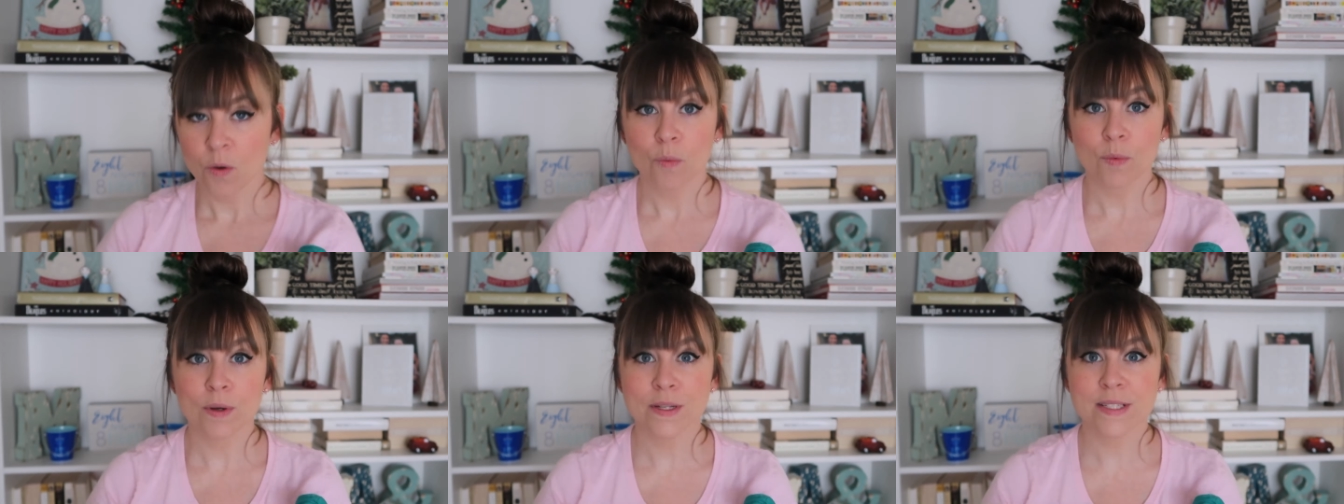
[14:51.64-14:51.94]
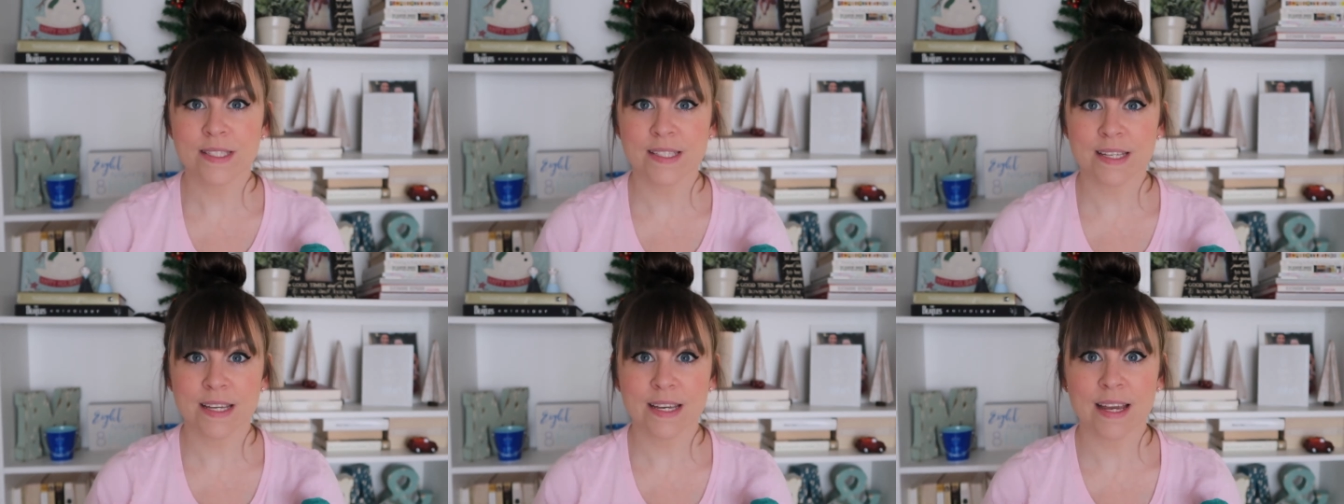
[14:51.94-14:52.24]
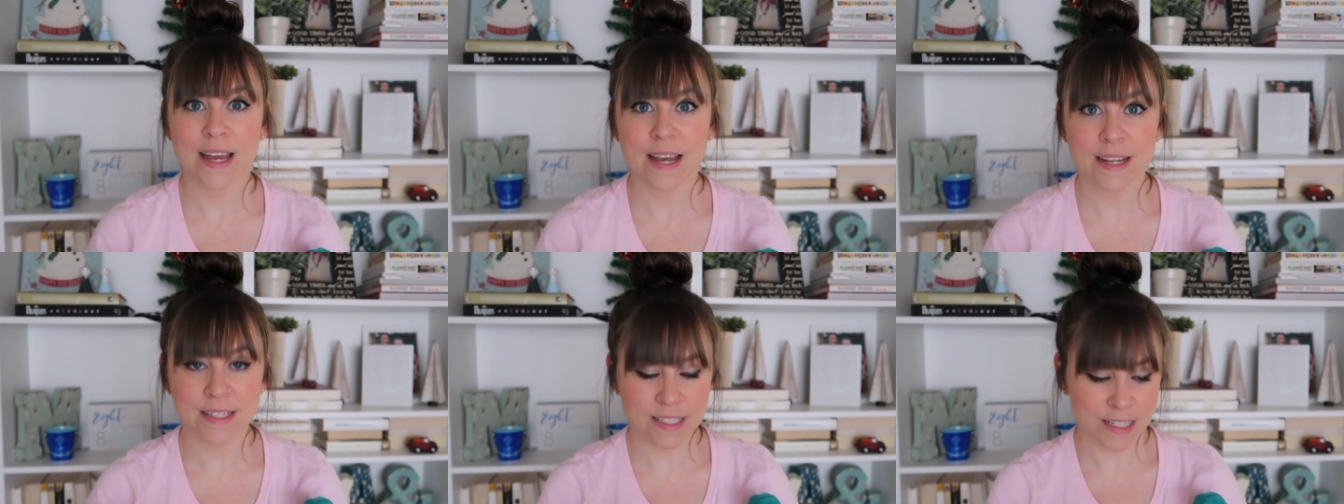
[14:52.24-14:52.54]
was
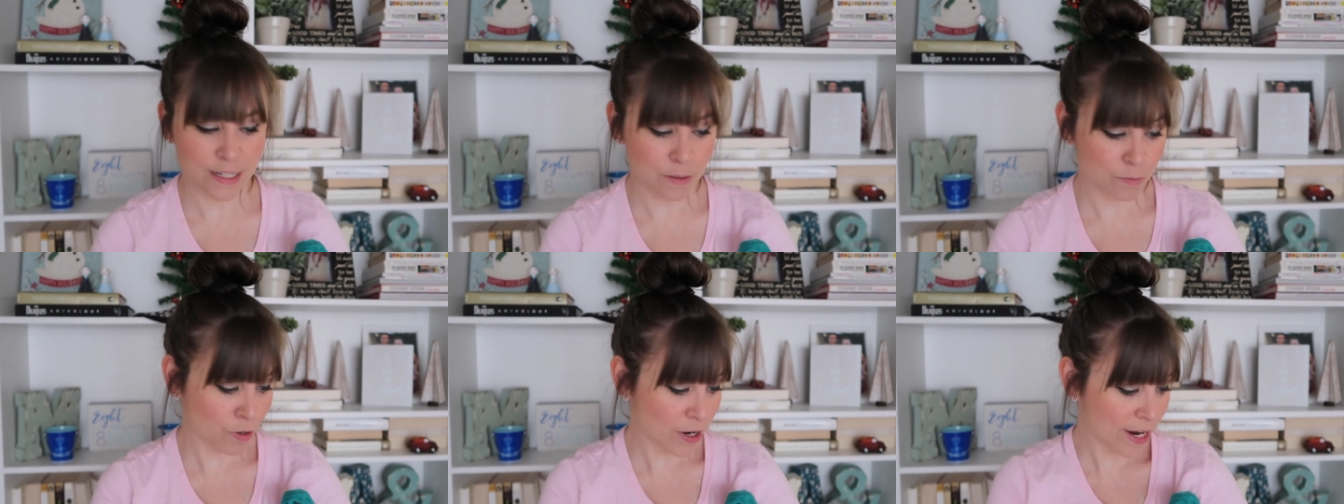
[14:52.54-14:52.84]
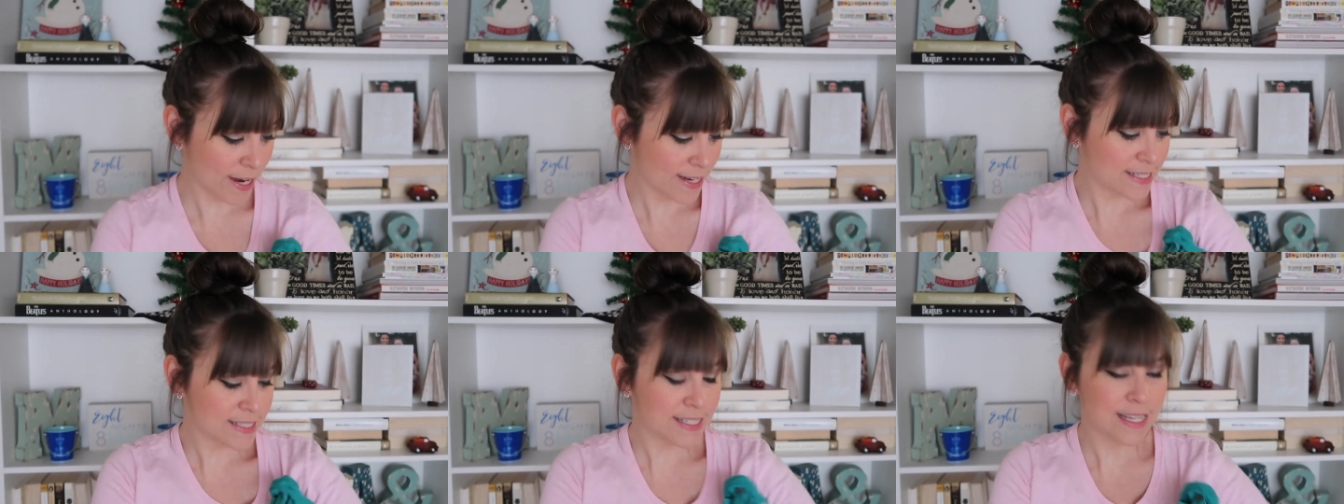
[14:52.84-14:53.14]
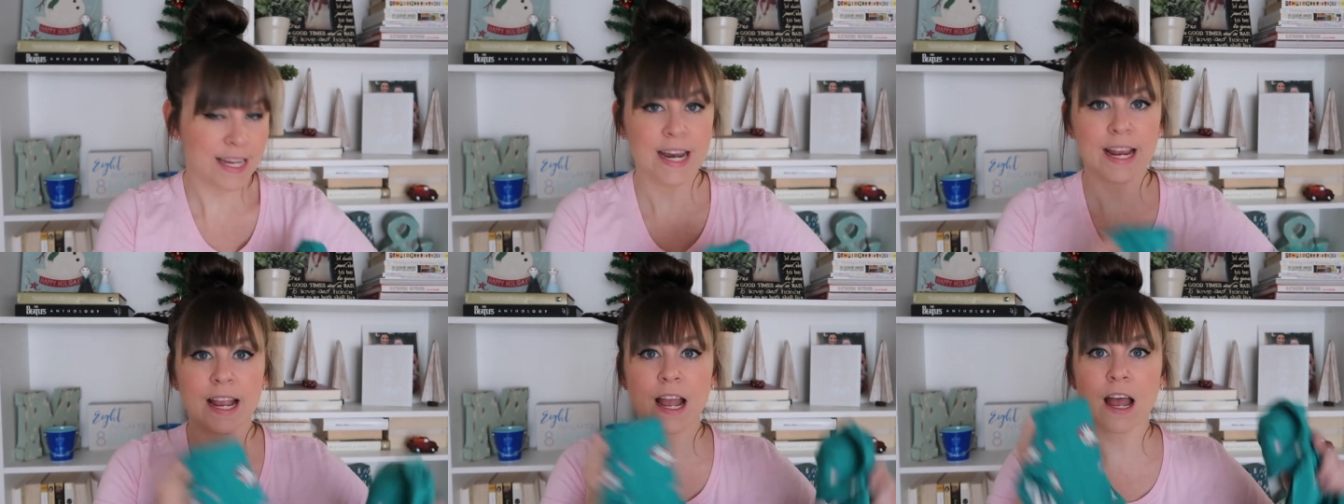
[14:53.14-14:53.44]
the ending price
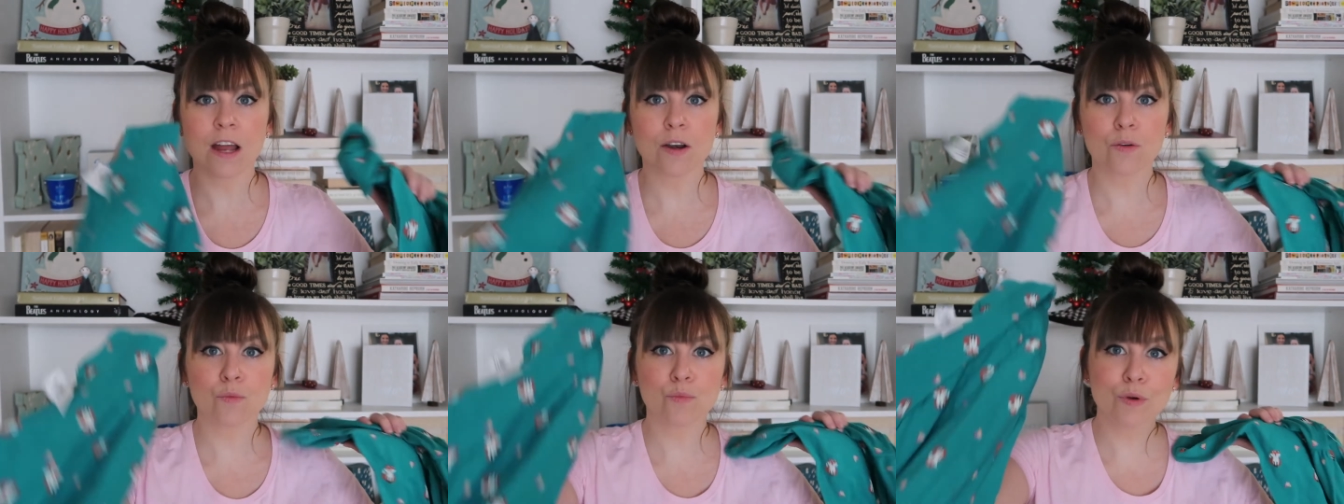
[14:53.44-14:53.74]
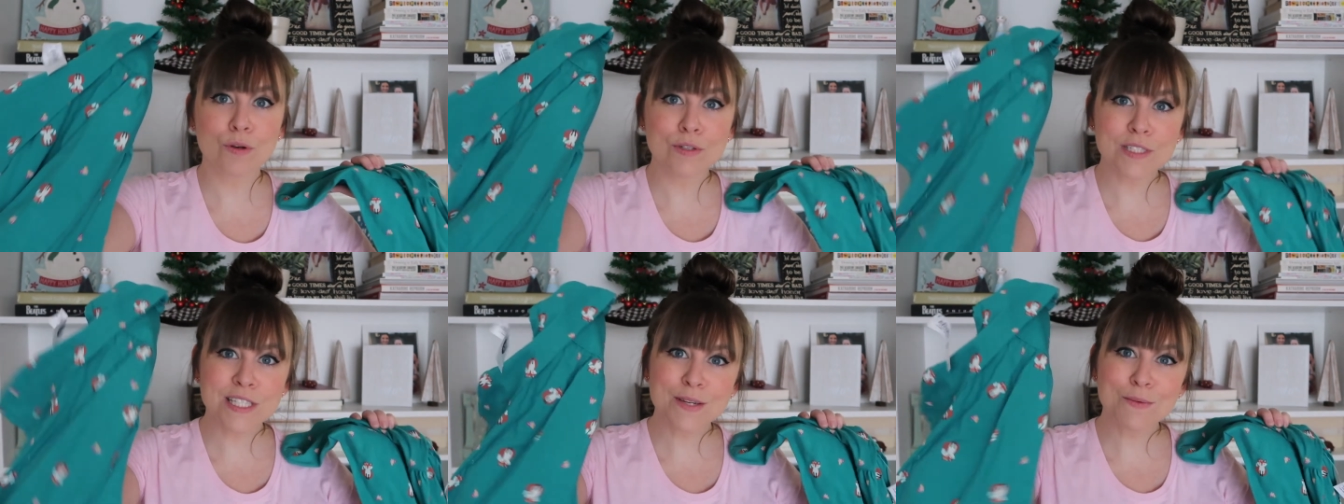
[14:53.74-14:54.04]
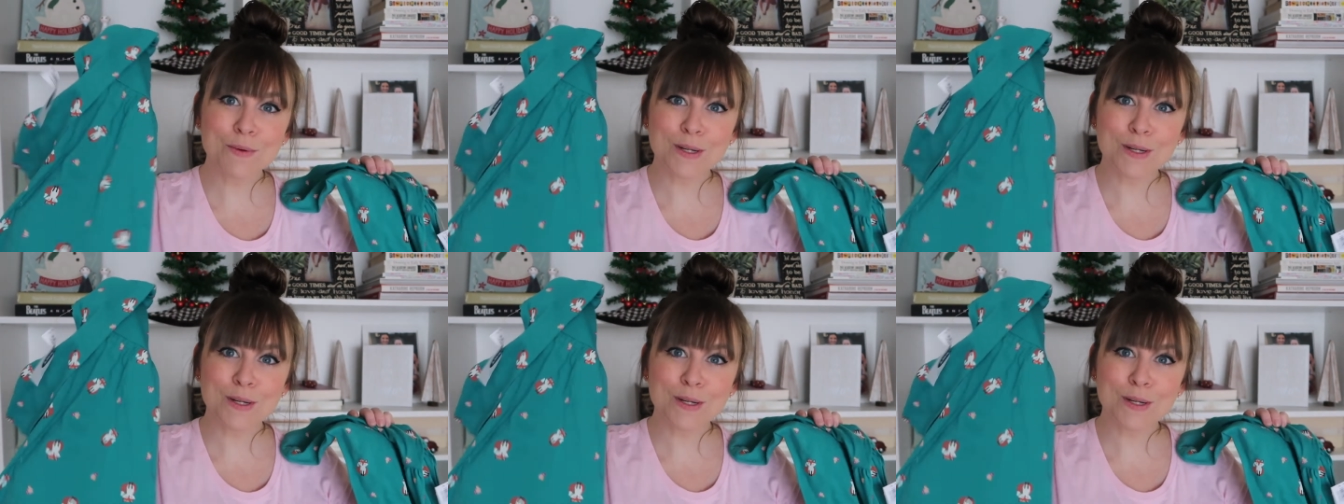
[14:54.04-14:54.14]
and I got Rosie